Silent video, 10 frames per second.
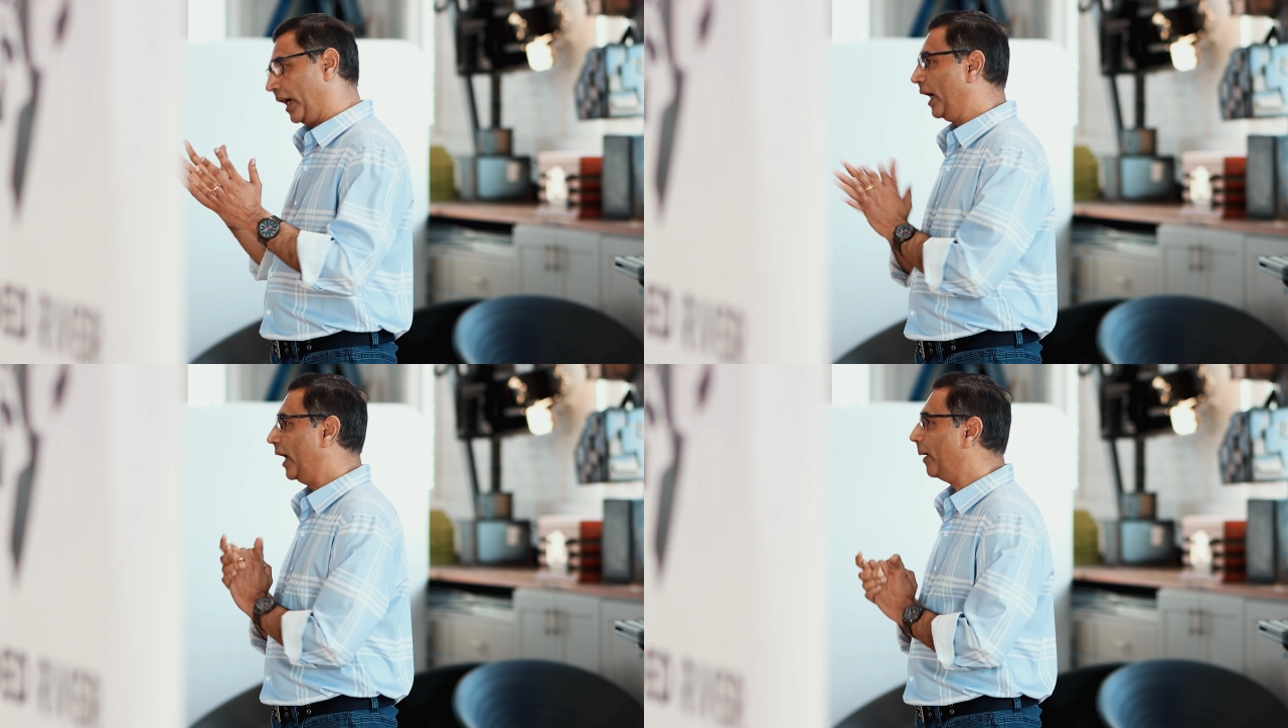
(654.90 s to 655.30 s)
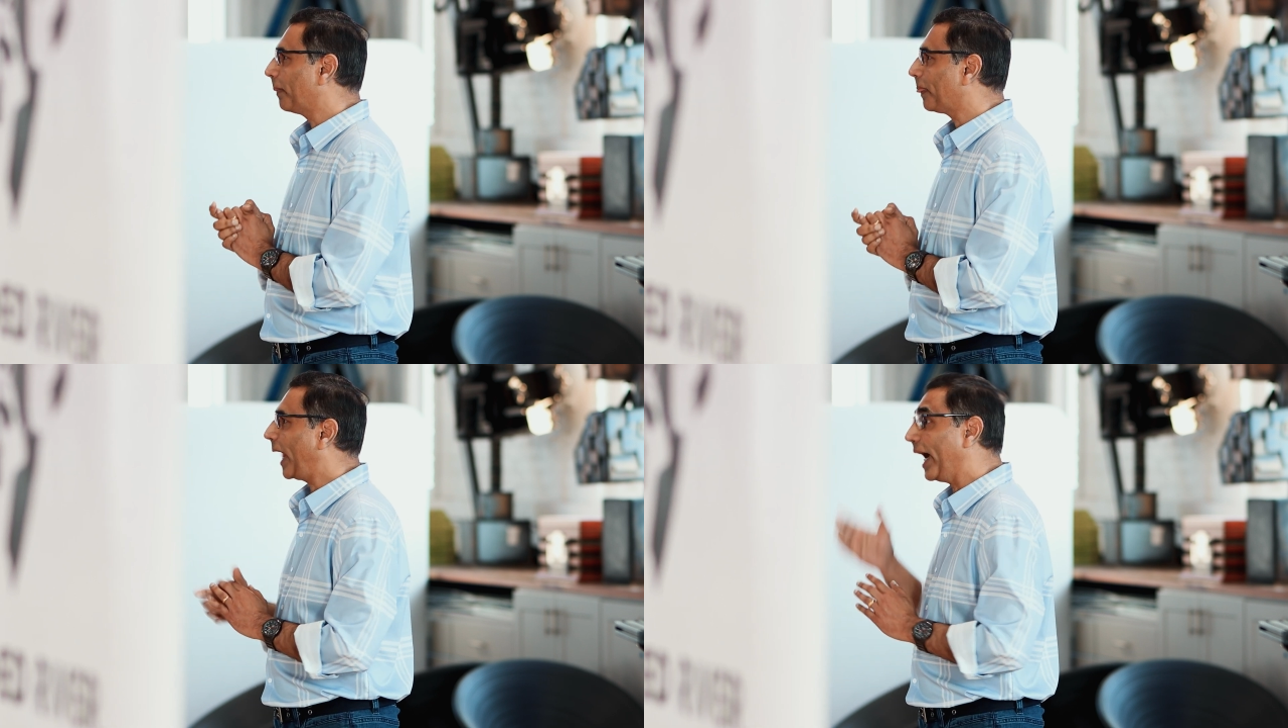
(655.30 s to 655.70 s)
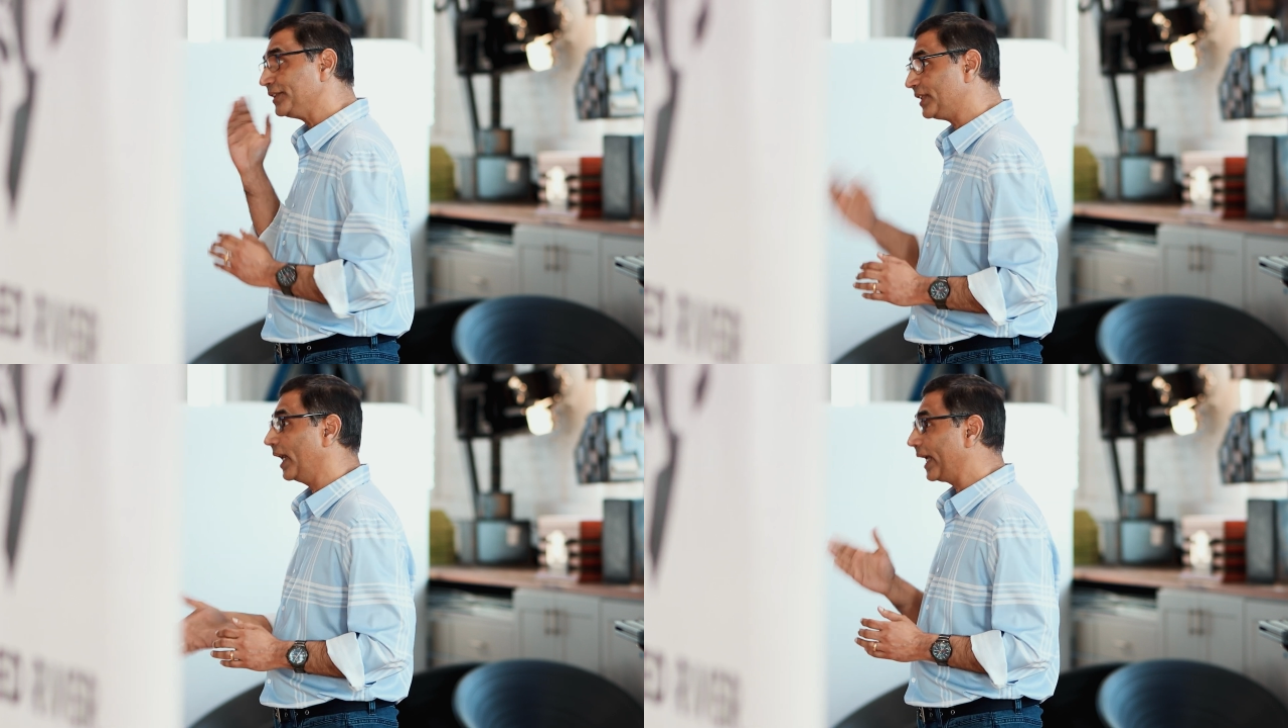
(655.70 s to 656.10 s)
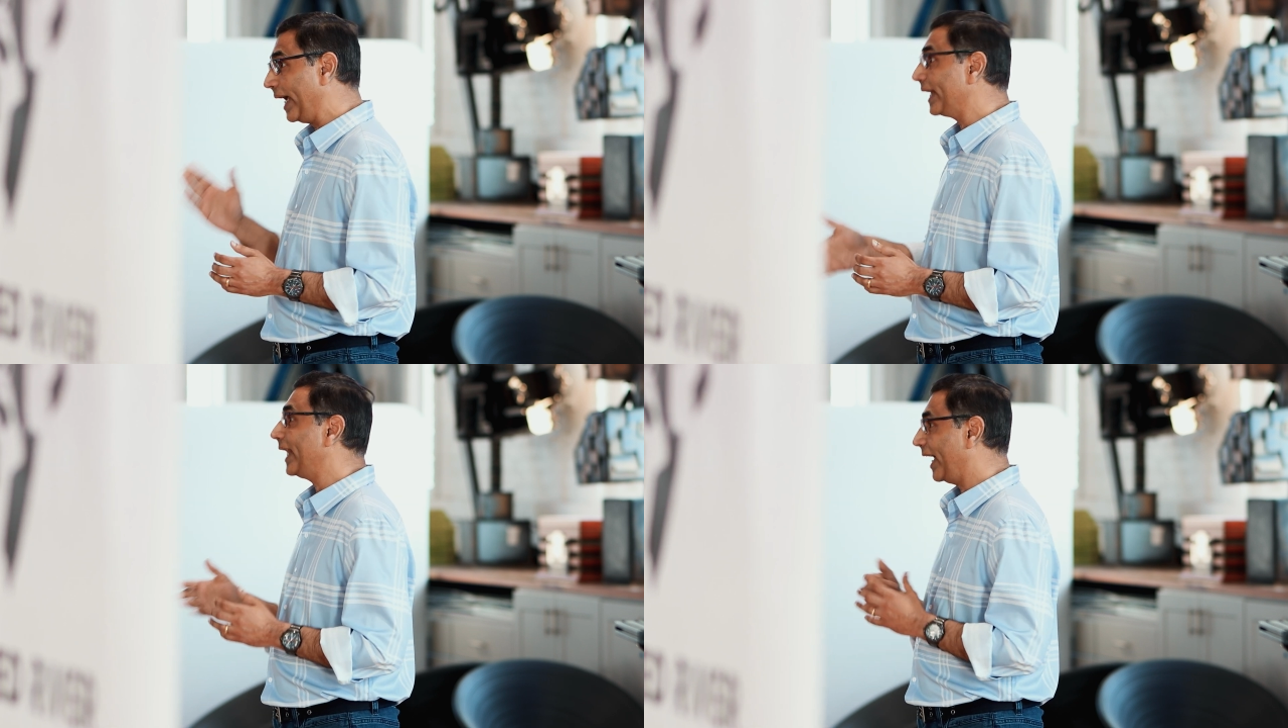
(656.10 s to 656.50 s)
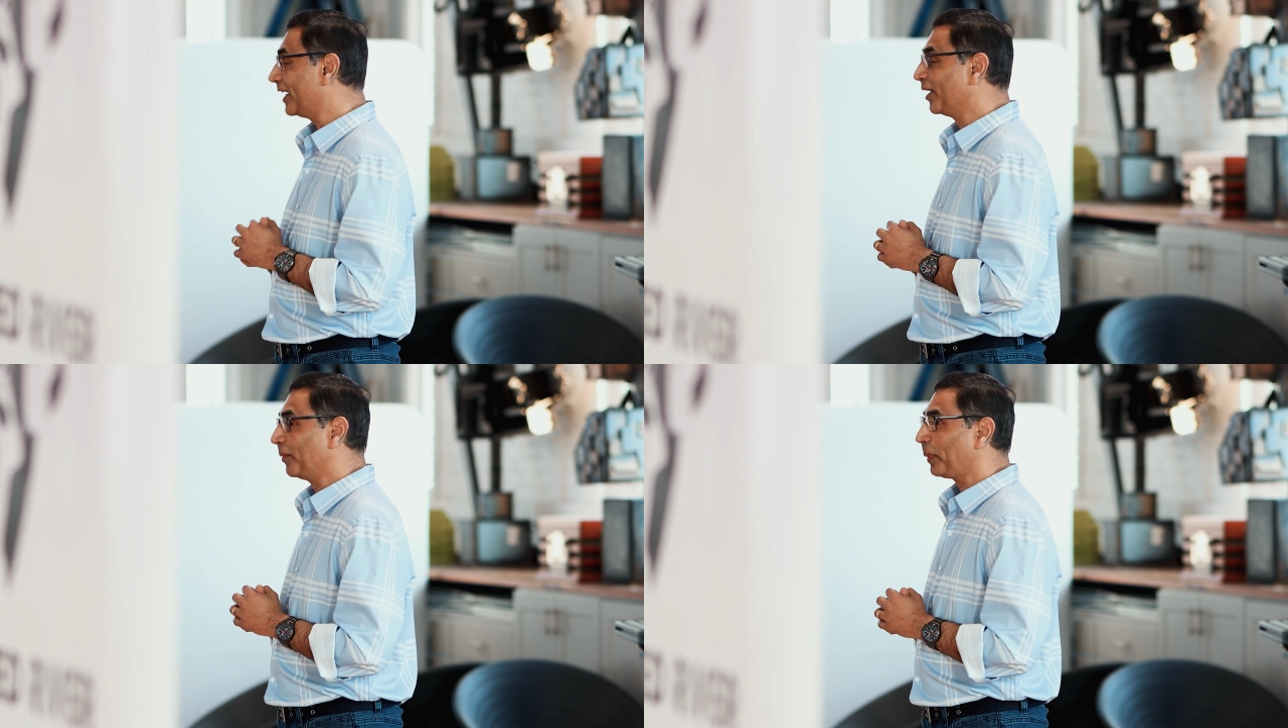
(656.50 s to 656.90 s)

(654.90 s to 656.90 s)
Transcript: I still get that.